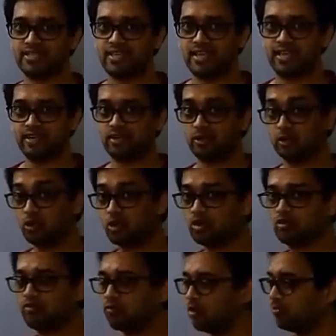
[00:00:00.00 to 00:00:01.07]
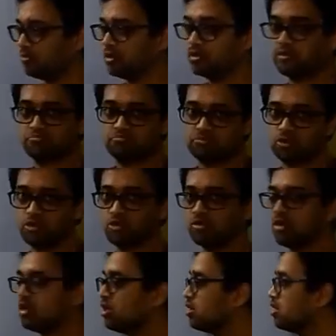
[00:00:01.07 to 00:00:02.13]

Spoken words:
they look from the